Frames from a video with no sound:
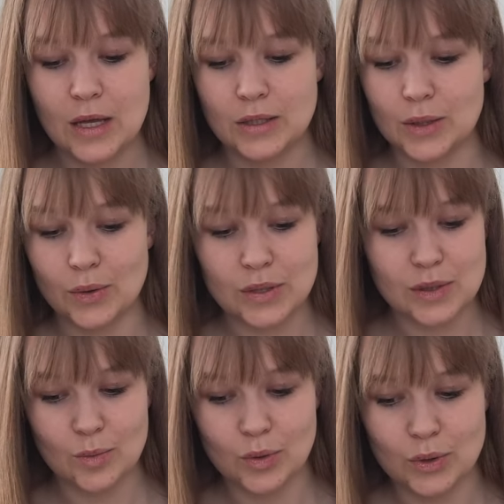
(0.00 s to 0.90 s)

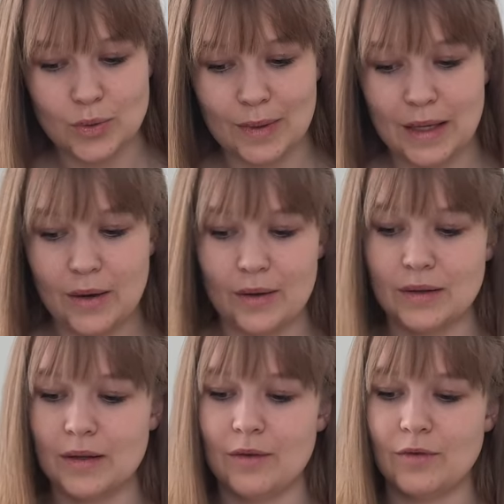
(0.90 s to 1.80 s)
noticeable to me
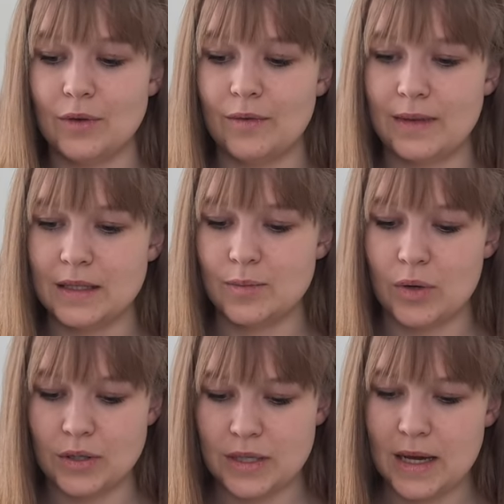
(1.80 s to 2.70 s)
on a few of these
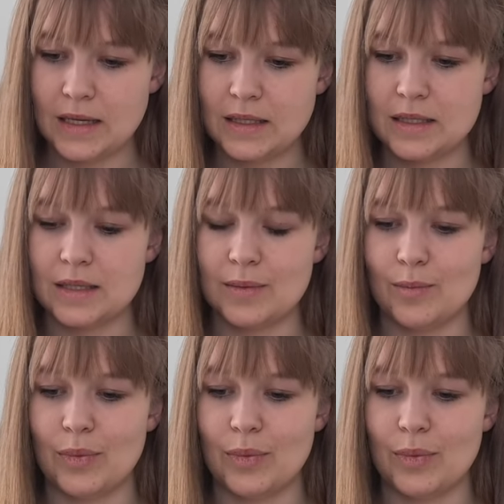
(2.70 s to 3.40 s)
projects.